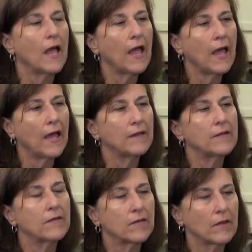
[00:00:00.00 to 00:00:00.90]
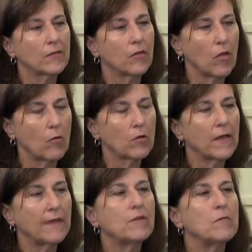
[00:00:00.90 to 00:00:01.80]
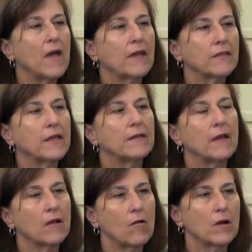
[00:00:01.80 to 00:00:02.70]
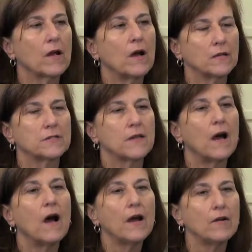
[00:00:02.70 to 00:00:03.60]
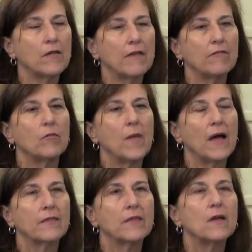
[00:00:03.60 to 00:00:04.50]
and the lower level math, and then going on to the higher level math